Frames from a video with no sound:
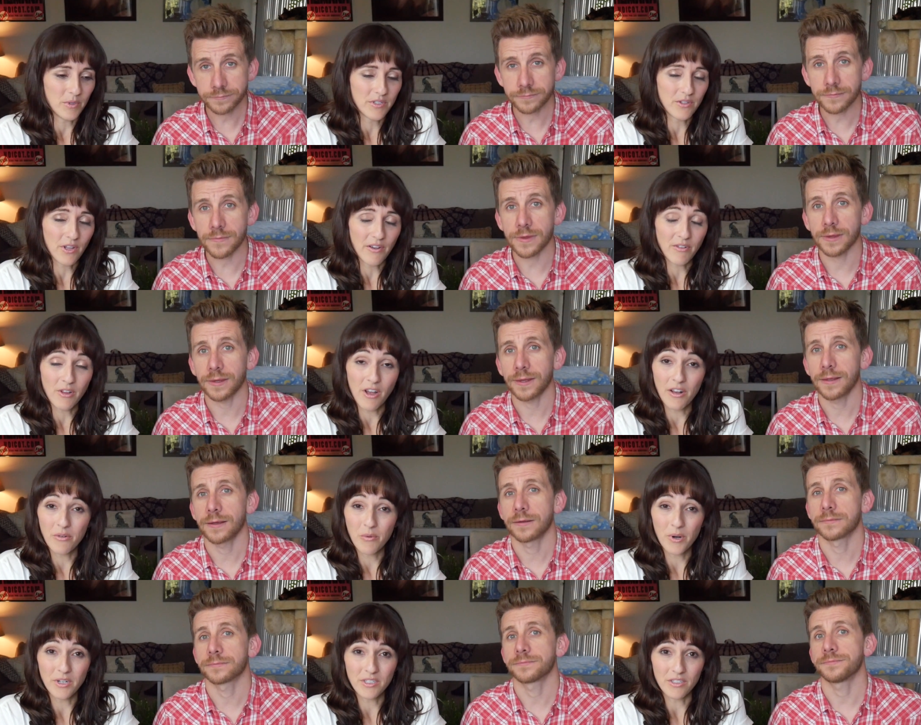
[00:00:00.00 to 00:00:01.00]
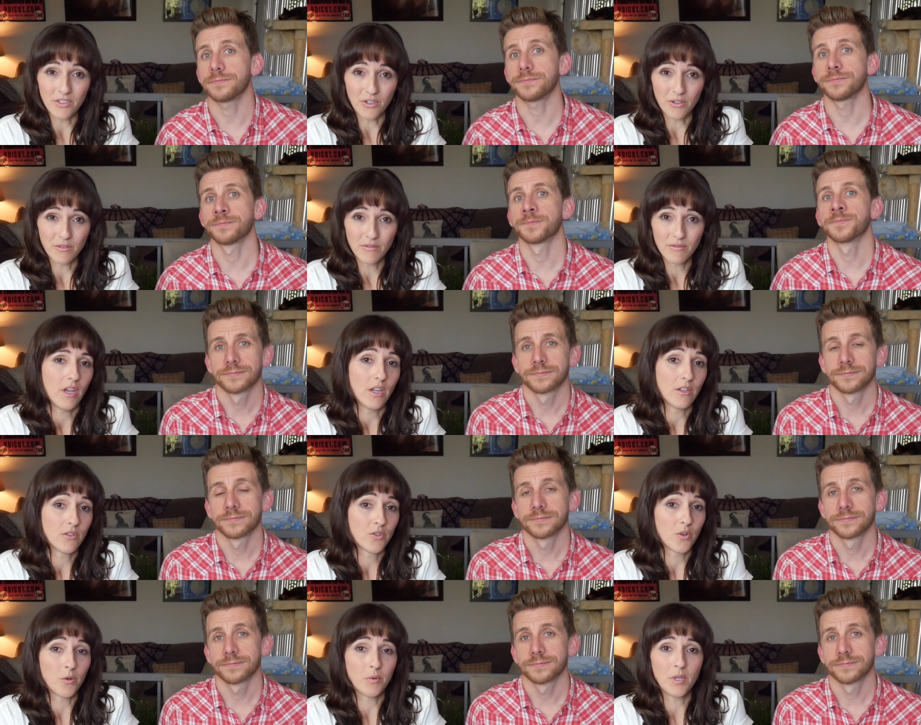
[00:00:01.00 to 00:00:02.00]
Speaker 1: We still have a lot of work to do,
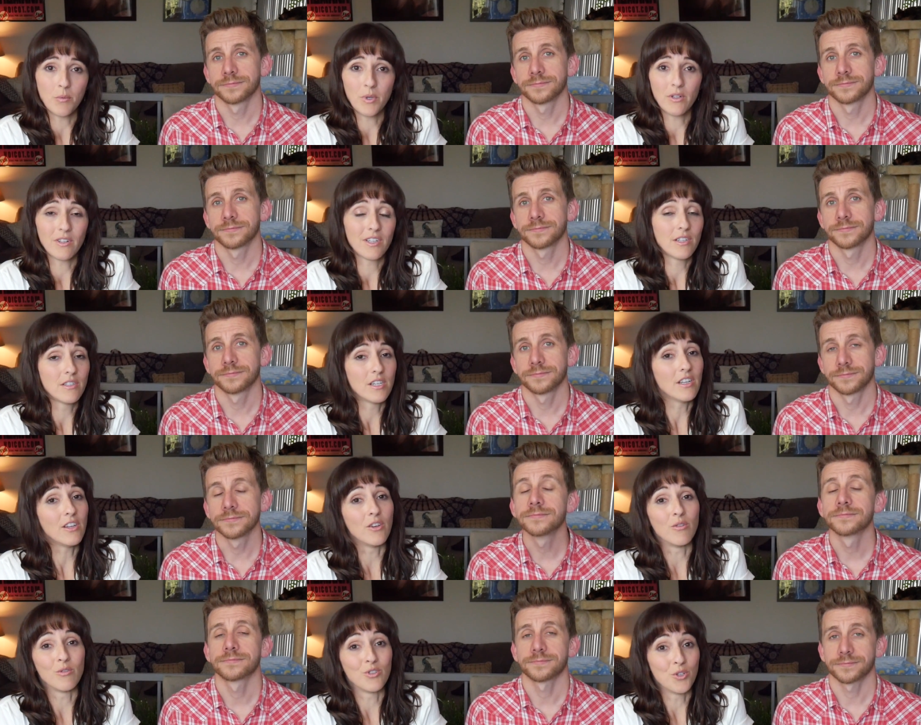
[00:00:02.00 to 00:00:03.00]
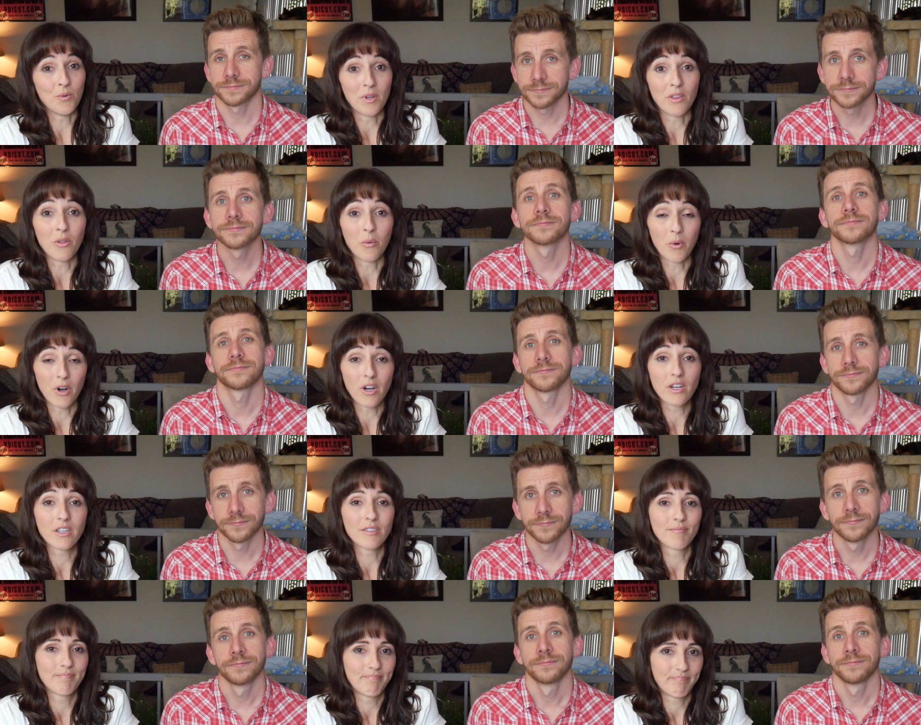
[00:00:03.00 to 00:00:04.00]
and so we will continue doing the
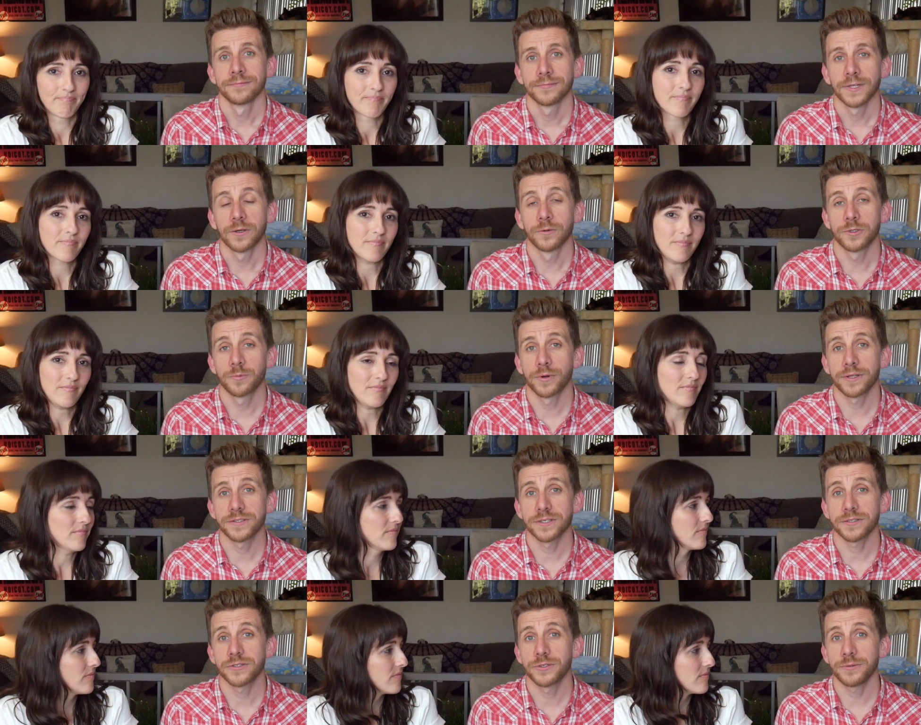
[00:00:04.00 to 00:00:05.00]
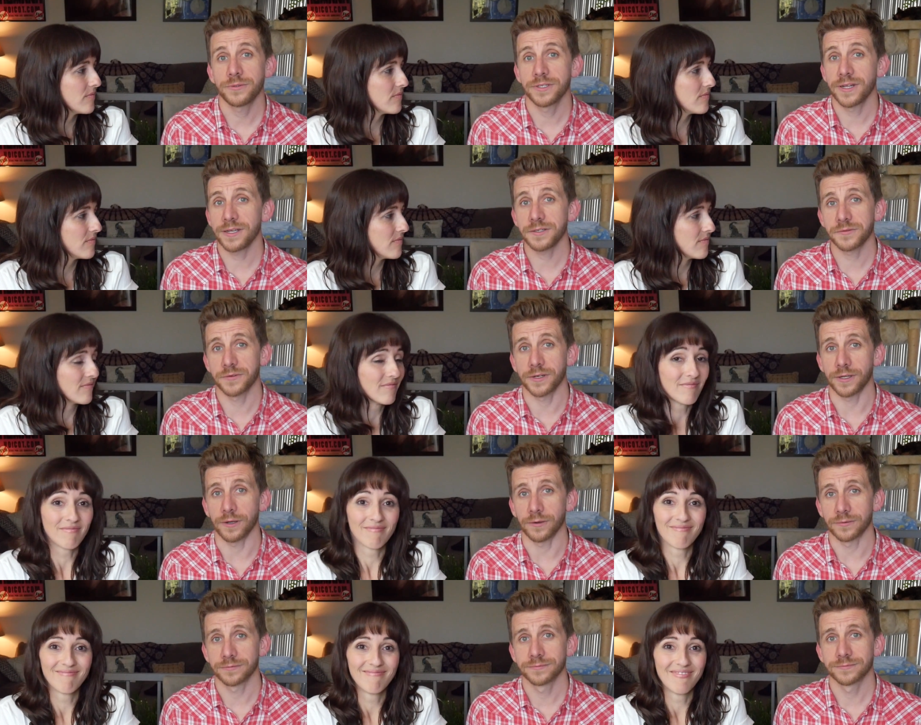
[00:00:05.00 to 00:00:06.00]
work.
Speaker 2: Which brings us to today's
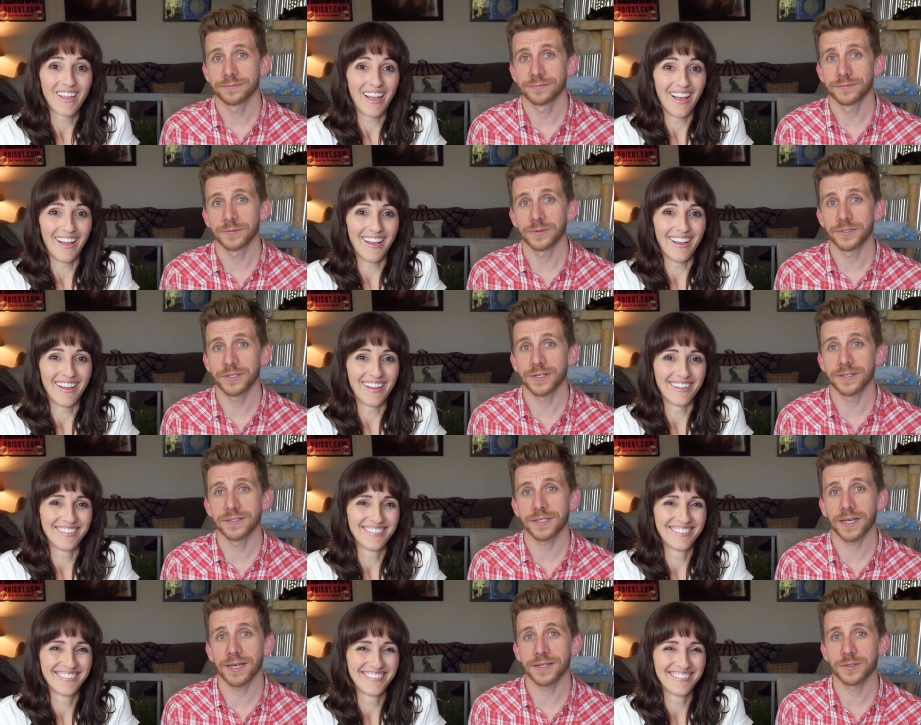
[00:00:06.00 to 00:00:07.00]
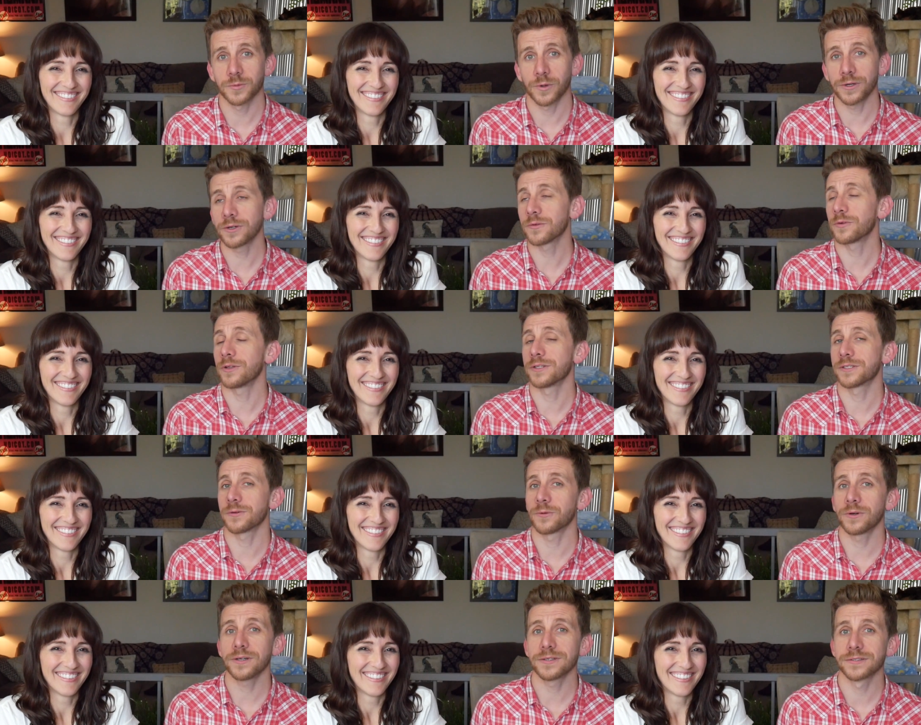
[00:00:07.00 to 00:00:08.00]
video, which is as wonderful as
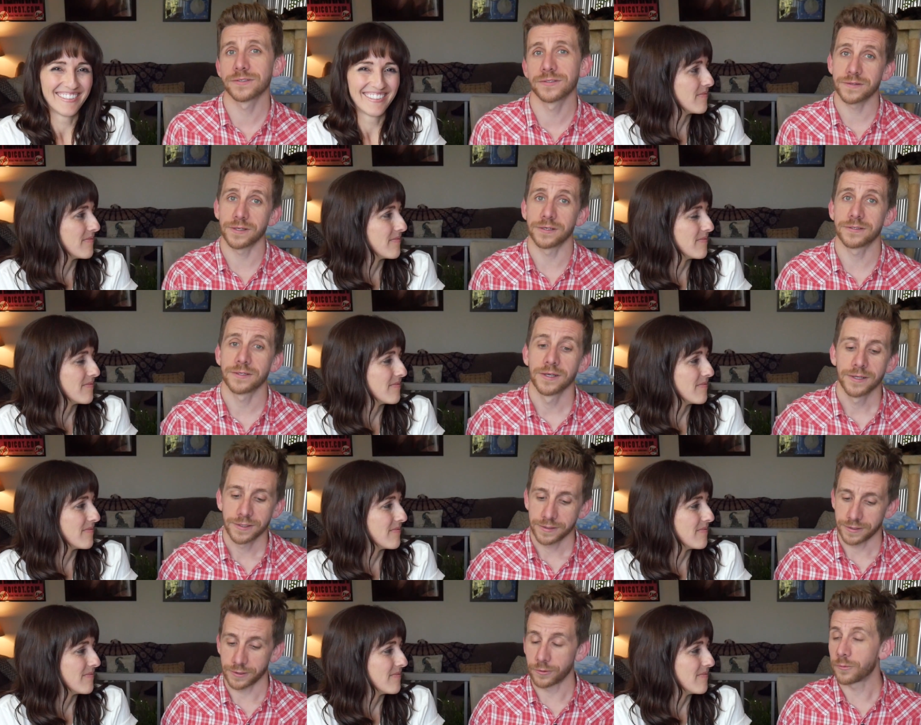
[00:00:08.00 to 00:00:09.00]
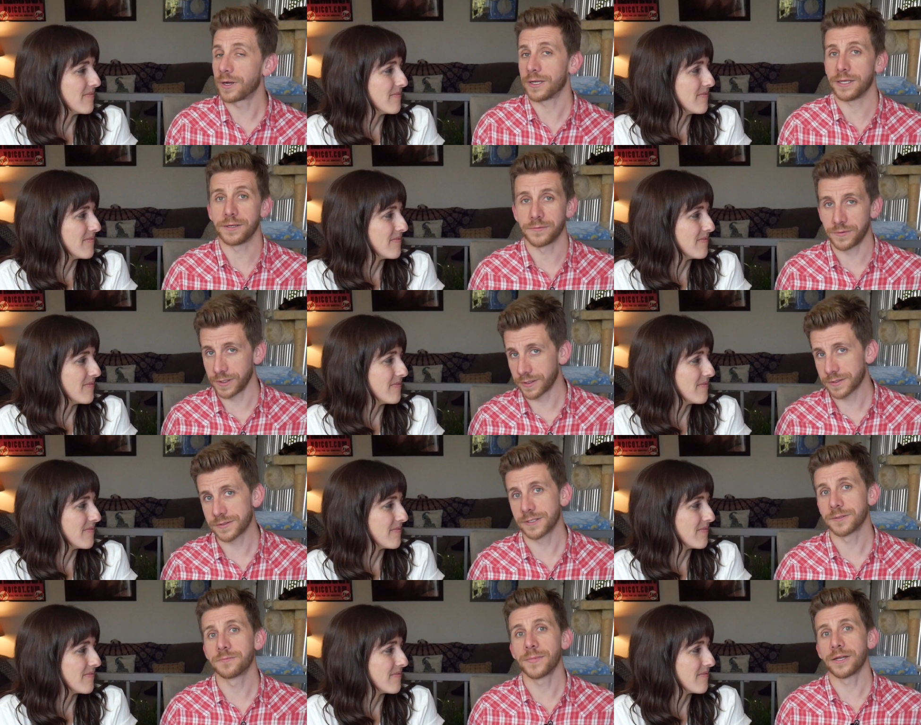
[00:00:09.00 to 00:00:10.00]
it was that you know Joaquin Phoenix did